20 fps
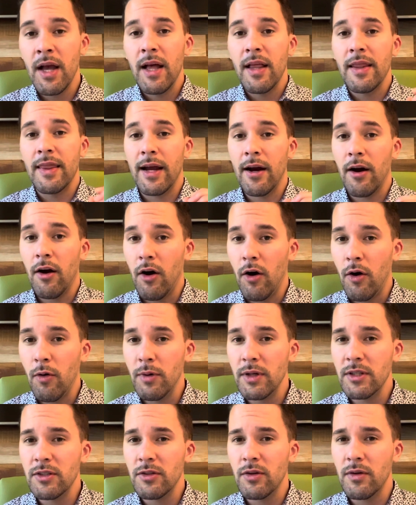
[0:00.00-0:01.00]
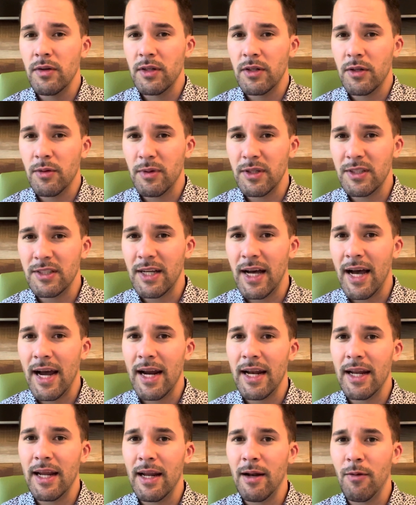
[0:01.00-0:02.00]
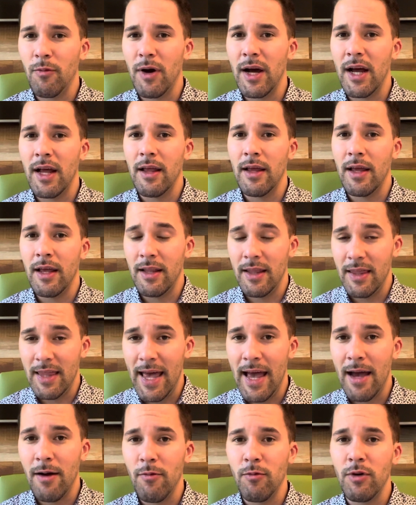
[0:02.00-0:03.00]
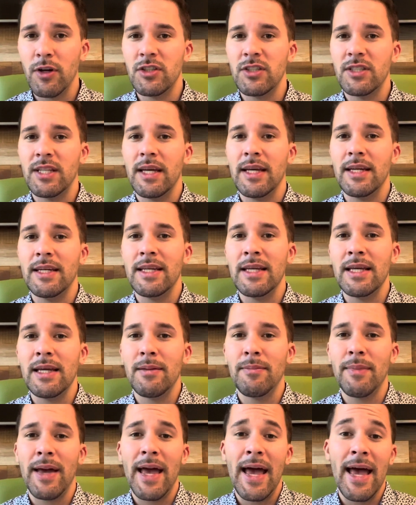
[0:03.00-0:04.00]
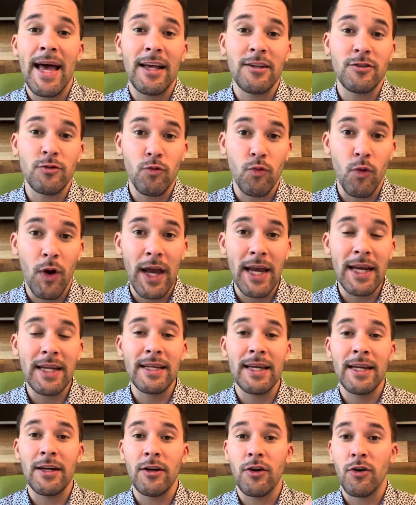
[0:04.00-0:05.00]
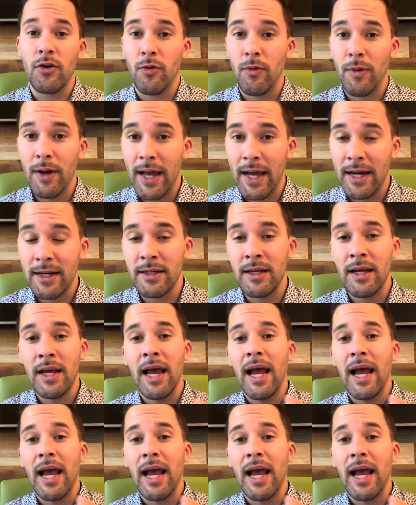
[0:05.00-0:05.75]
They are always going to reside in, what, in that which they deem as right and correct,